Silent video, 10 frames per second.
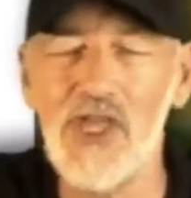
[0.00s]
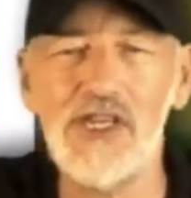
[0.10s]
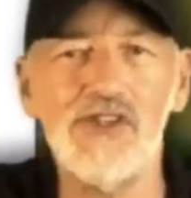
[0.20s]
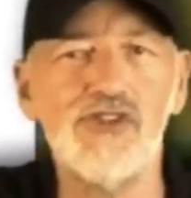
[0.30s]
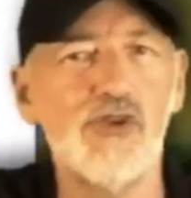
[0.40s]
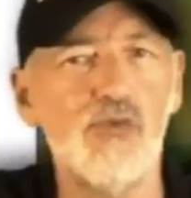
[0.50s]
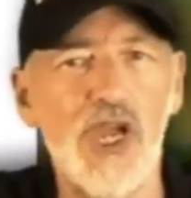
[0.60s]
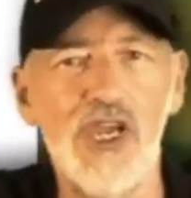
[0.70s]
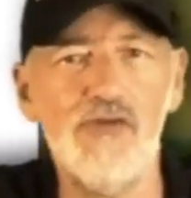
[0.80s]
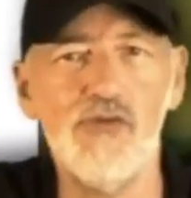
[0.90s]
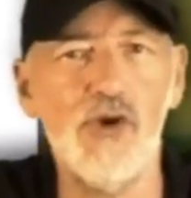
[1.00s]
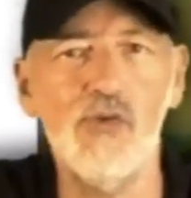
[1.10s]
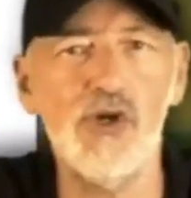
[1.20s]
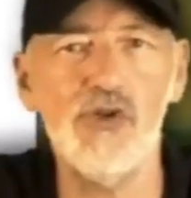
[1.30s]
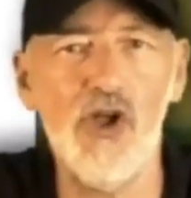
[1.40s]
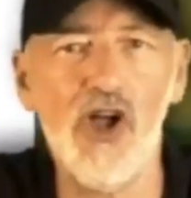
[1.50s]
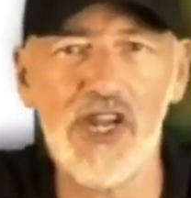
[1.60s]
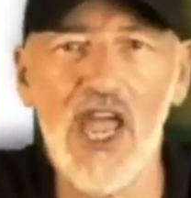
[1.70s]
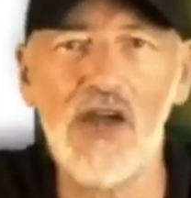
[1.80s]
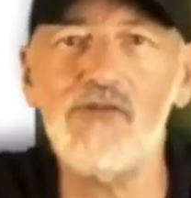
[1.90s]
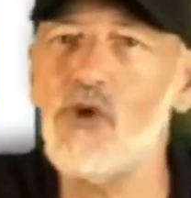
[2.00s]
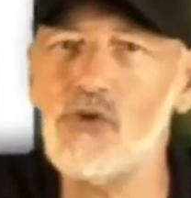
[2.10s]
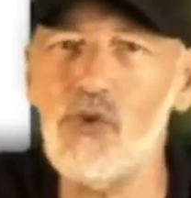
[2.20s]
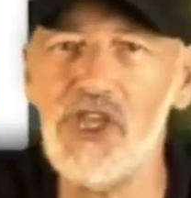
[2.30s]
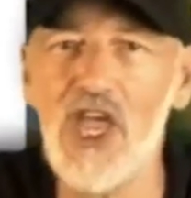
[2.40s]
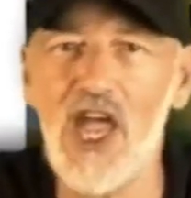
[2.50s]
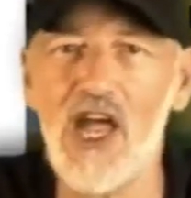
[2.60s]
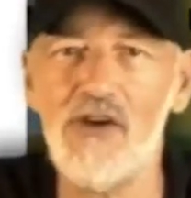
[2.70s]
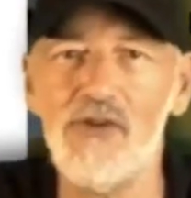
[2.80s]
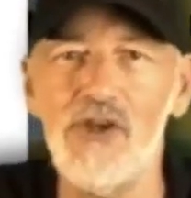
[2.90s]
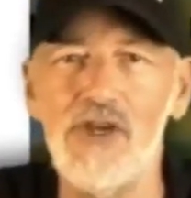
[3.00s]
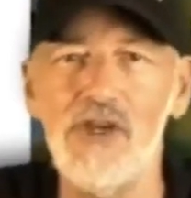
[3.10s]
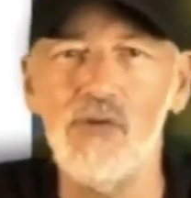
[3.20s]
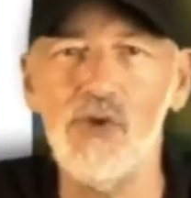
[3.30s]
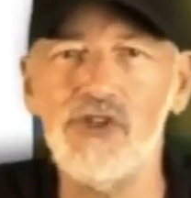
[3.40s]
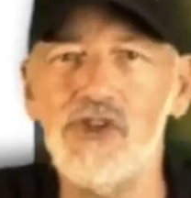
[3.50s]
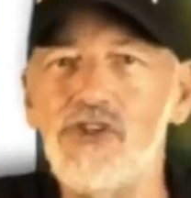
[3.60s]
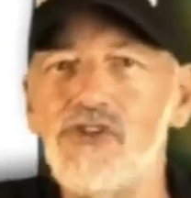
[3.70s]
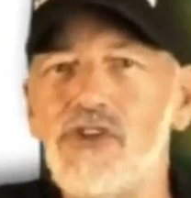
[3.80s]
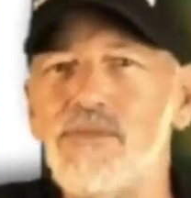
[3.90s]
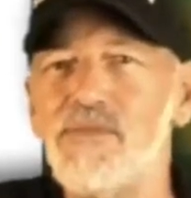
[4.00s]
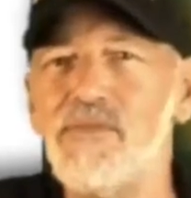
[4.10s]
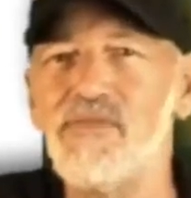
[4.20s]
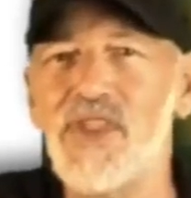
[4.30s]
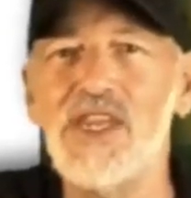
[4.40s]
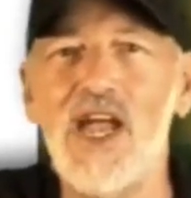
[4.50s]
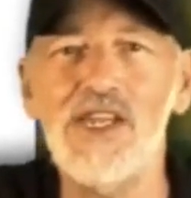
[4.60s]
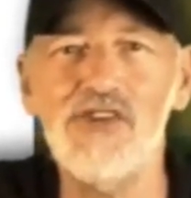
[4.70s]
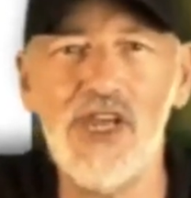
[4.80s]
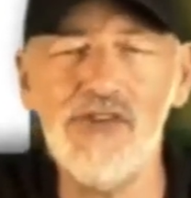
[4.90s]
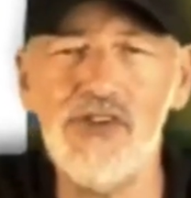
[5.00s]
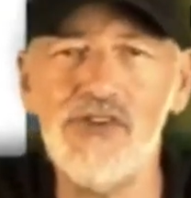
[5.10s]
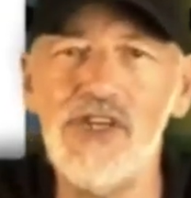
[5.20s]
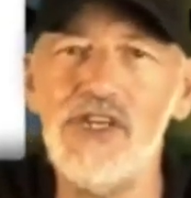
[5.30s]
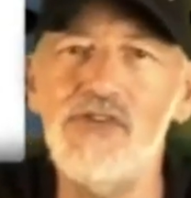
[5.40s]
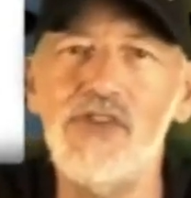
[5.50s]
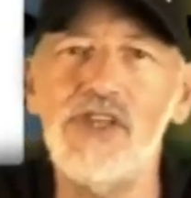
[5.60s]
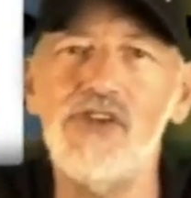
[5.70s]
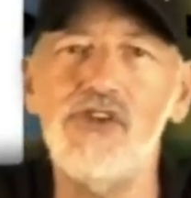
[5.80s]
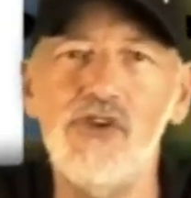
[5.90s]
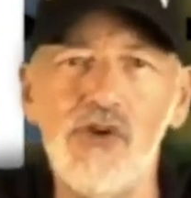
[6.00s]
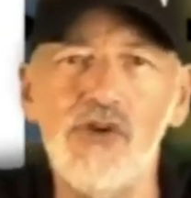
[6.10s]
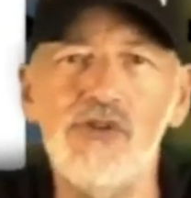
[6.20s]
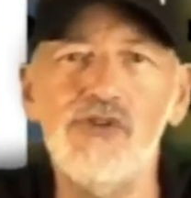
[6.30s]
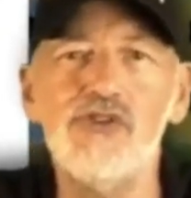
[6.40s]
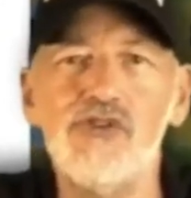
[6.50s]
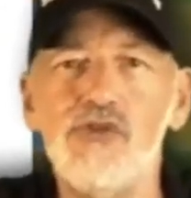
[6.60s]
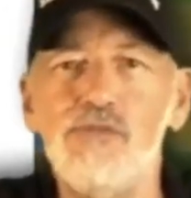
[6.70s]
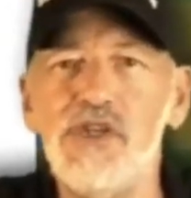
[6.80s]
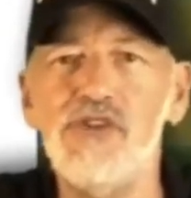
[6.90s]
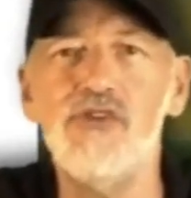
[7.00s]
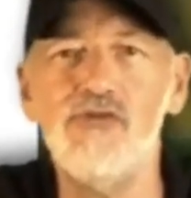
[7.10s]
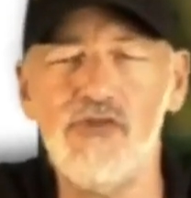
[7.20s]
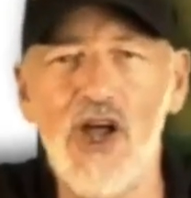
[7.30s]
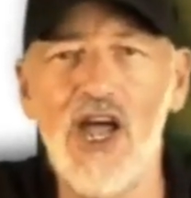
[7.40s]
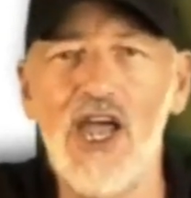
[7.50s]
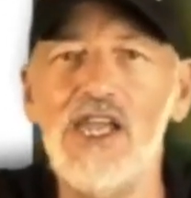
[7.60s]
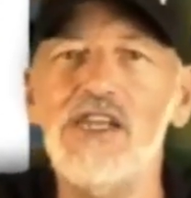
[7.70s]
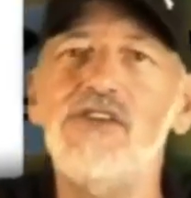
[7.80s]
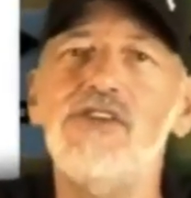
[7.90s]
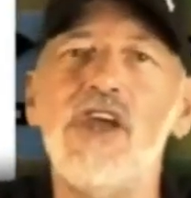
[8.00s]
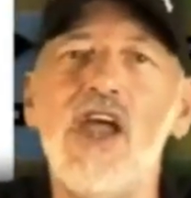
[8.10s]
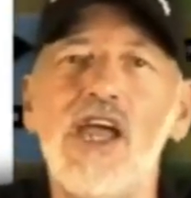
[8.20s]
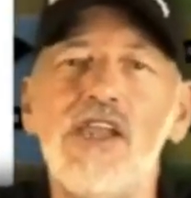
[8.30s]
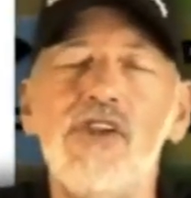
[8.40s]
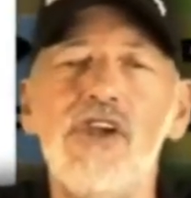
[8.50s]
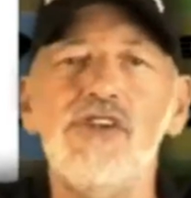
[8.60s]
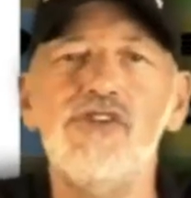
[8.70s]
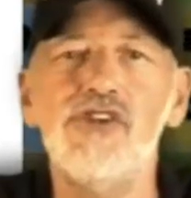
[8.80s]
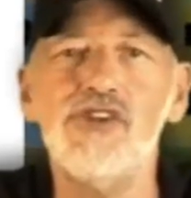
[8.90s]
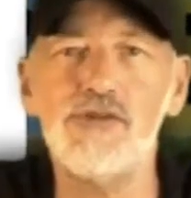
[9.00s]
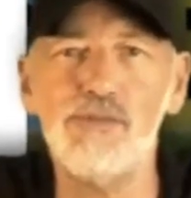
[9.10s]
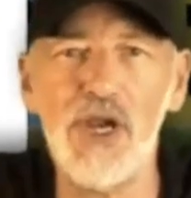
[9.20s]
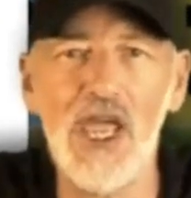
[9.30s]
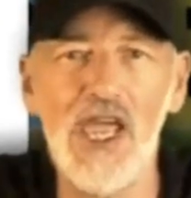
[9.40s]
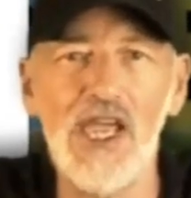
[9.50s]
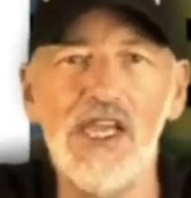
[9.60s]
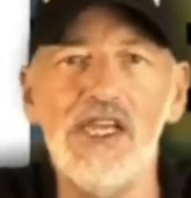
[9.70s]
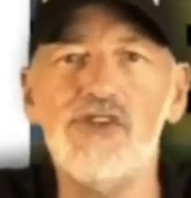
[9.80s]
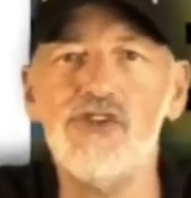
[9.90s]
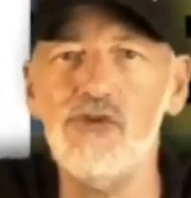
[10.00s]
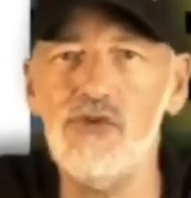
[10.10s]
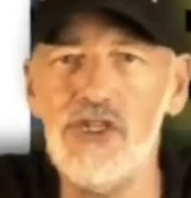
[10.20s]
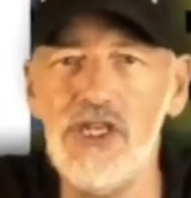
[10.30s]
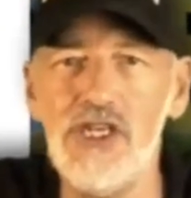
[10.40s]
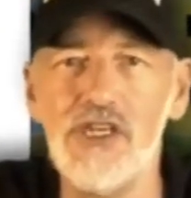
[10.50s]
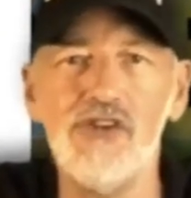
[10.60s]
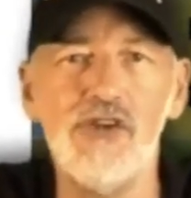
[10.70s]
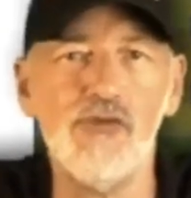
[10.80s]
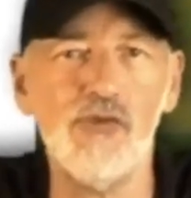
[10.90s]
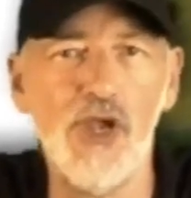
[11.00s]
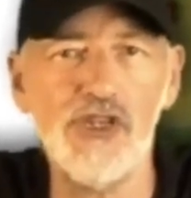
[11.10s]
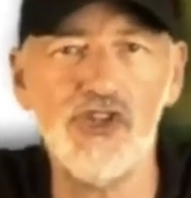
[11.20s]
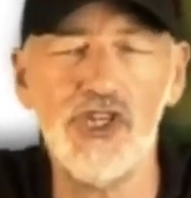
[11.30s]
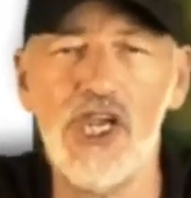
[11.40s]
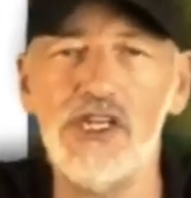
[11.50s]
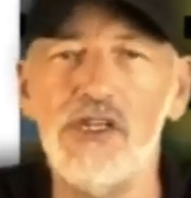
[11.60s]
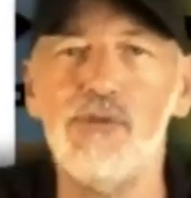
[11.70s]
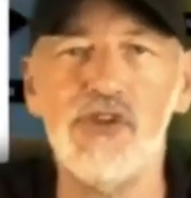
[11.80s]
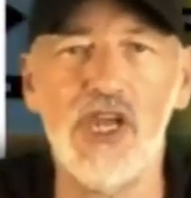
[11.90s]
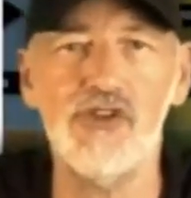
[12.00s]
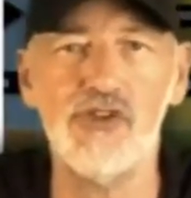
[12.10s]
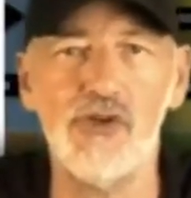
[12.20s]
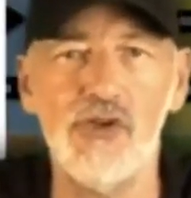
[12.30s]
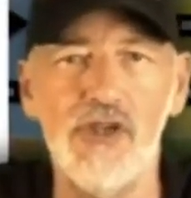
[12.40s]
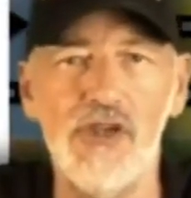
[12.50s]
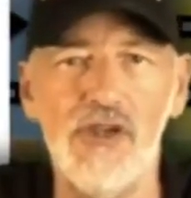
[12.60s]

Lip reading: That is, the rave will not have what we have, which is an identity that yearns to be defined and display its unique, differentiated potential.